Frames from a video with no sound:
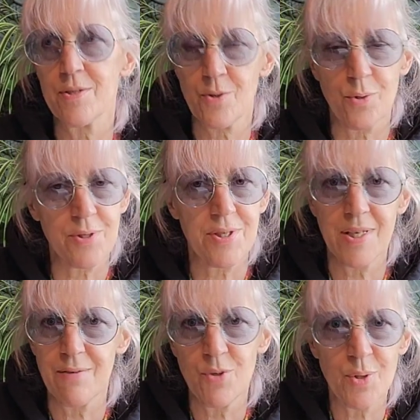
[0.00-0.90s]
of course, they
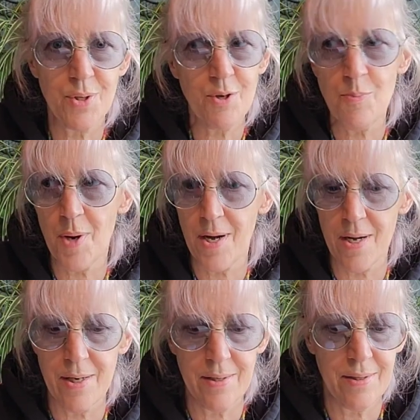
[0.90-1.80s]
give you a
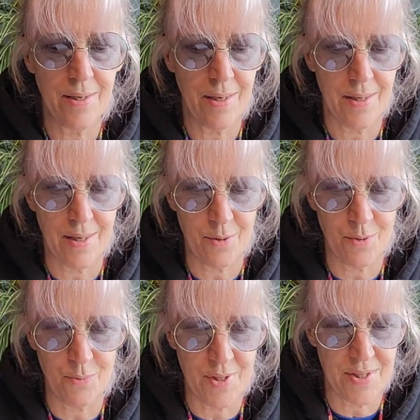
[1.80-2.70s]
coupon, and I
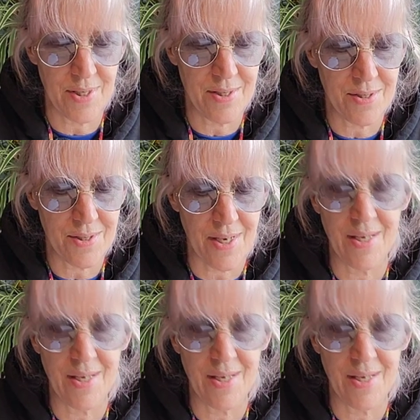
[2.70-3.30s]
couldn't resist.